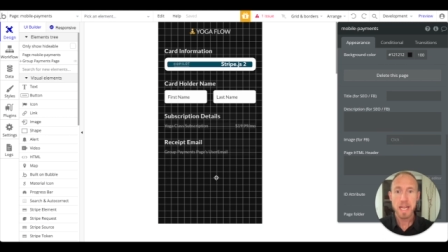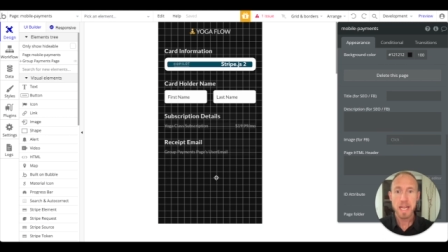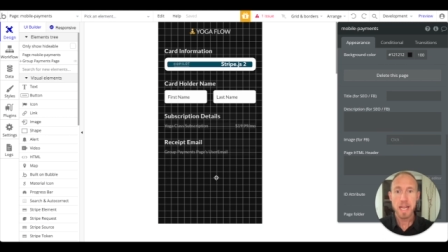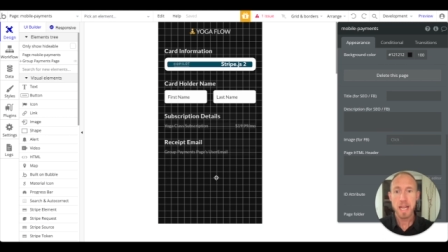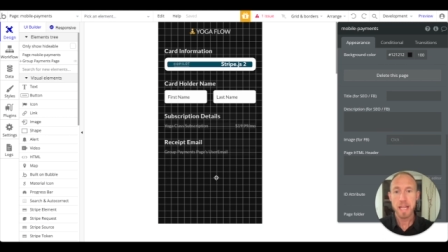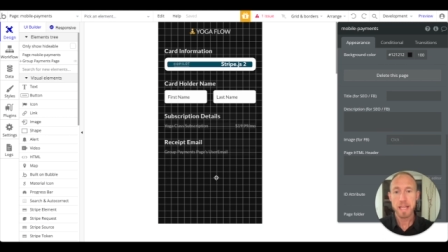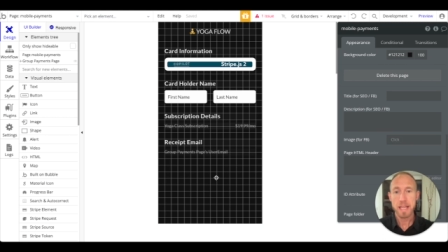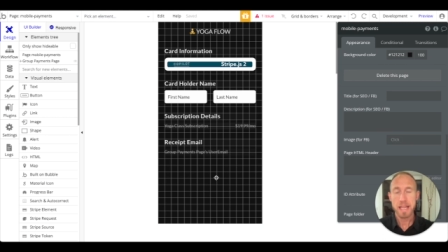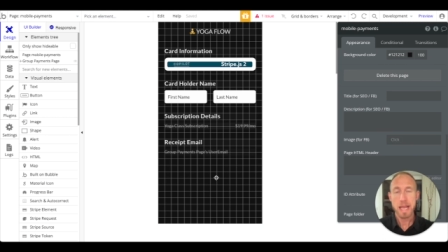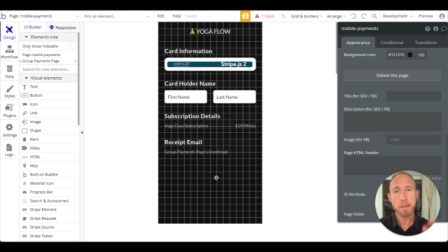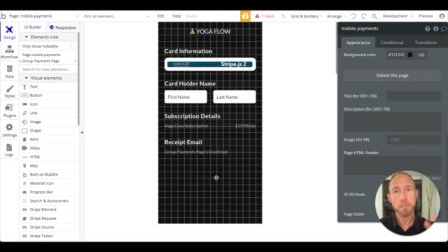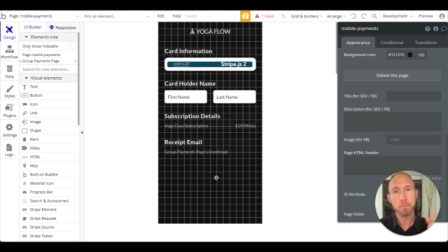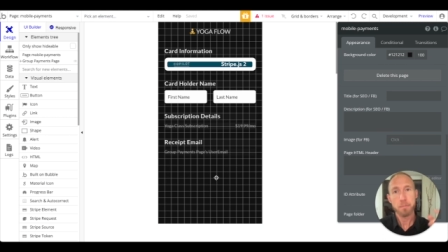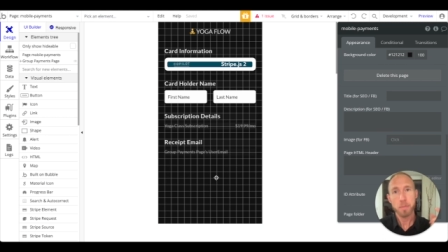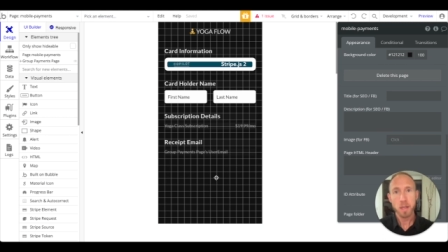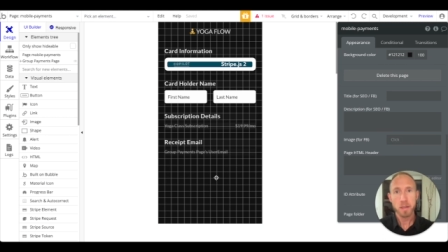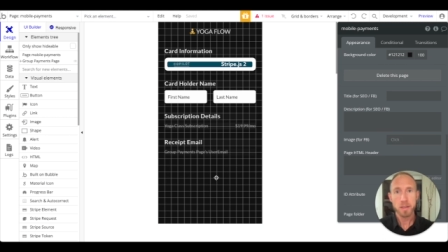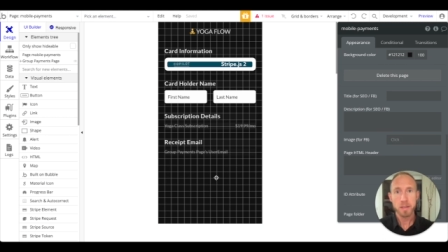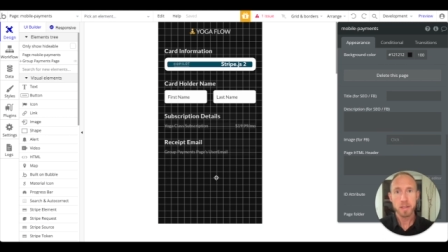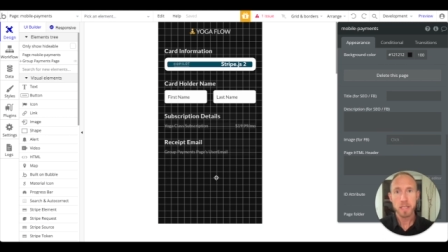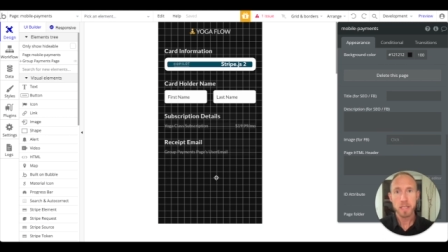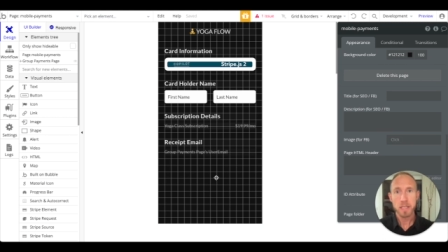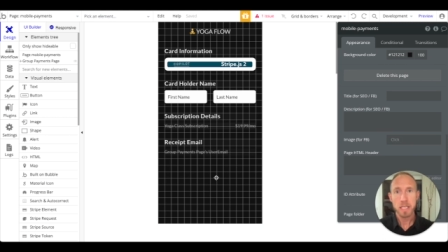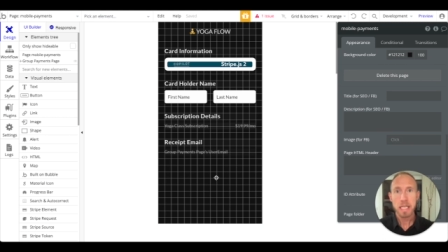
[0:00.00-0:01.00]
and that
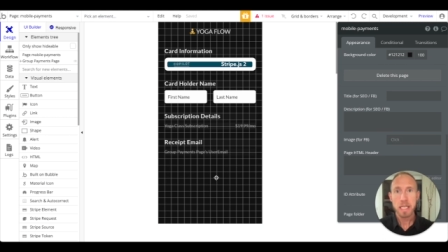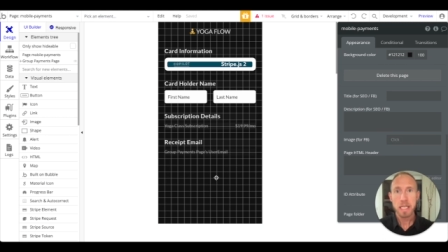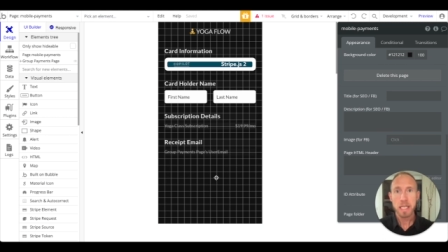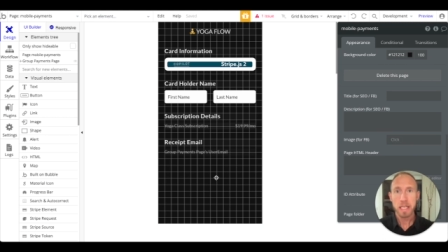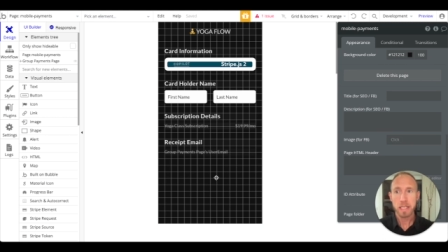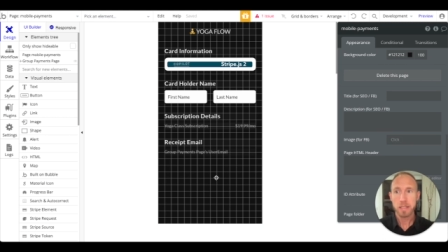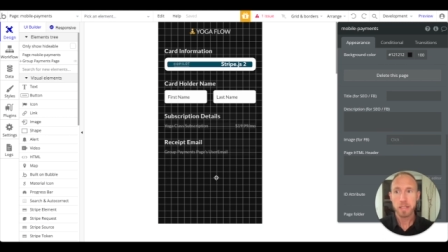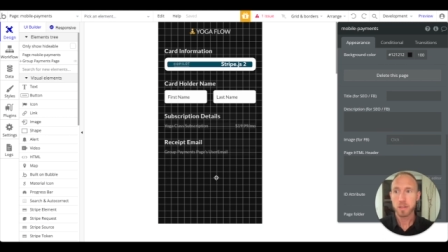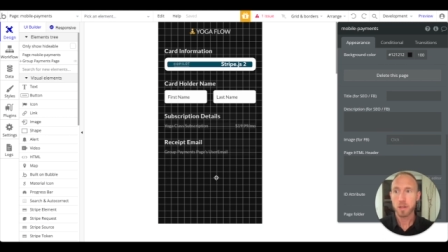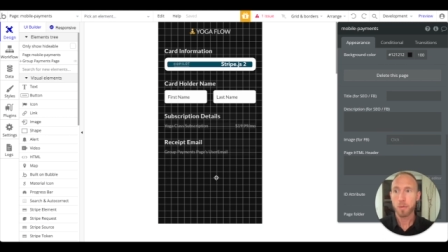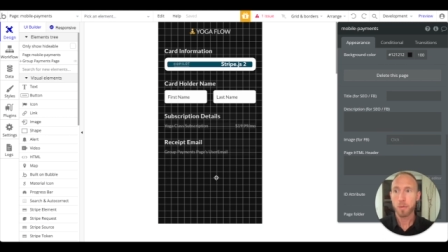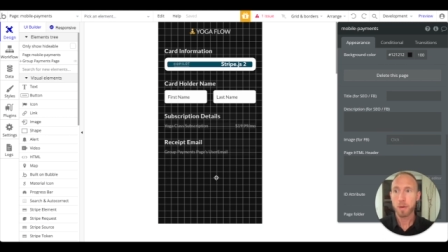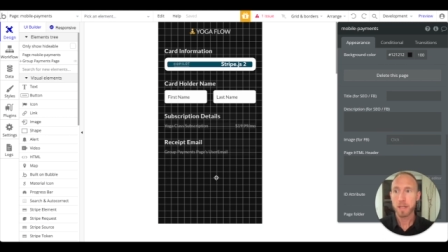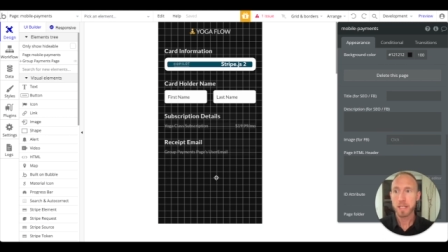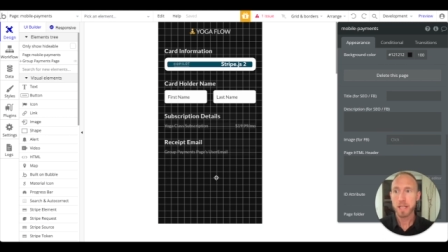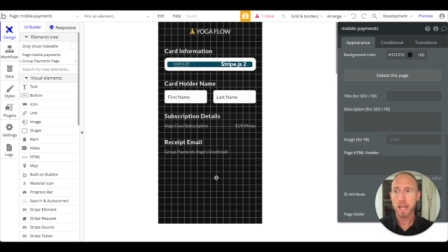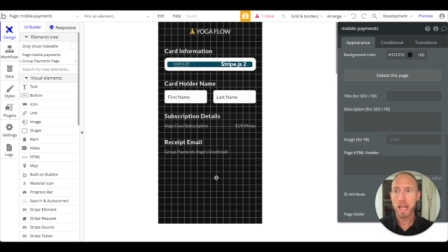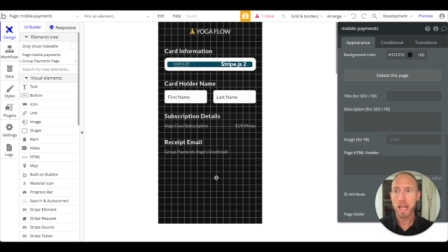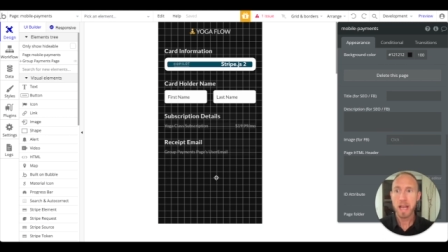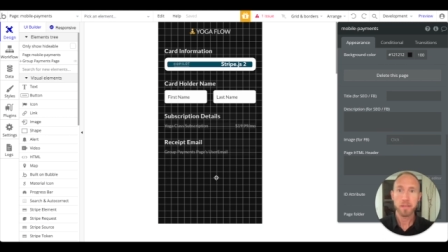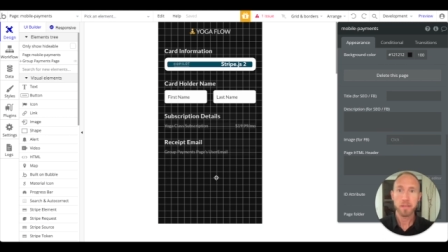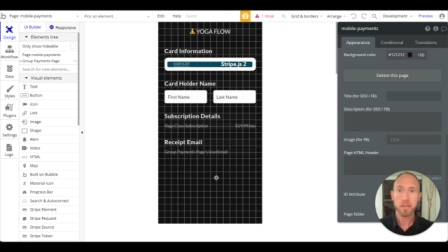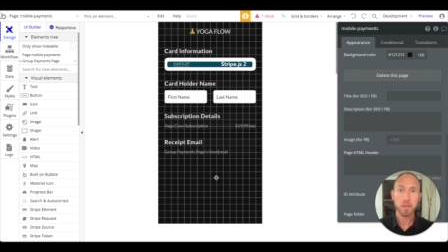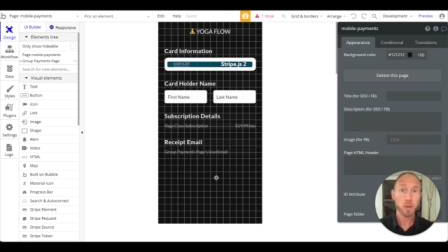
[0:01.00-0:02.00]
button is going to
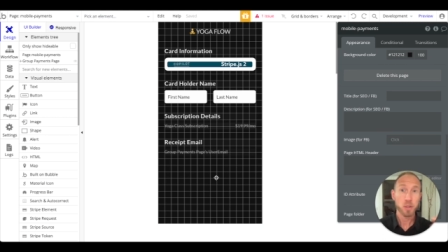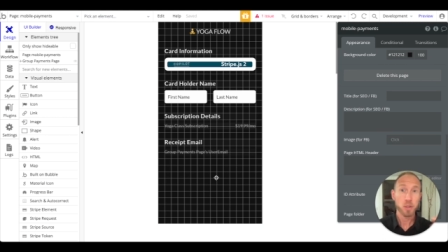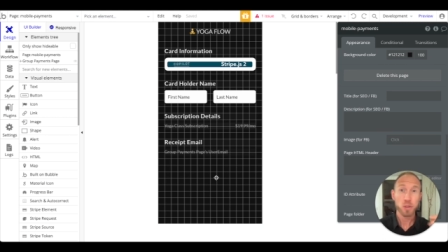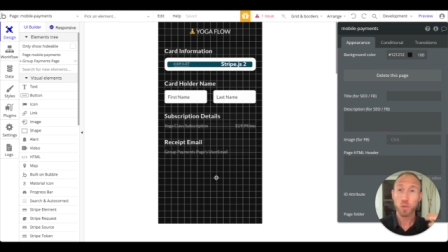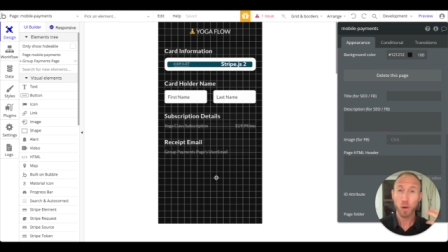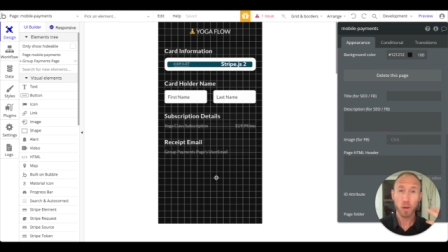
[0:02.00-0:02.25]
have a bunch of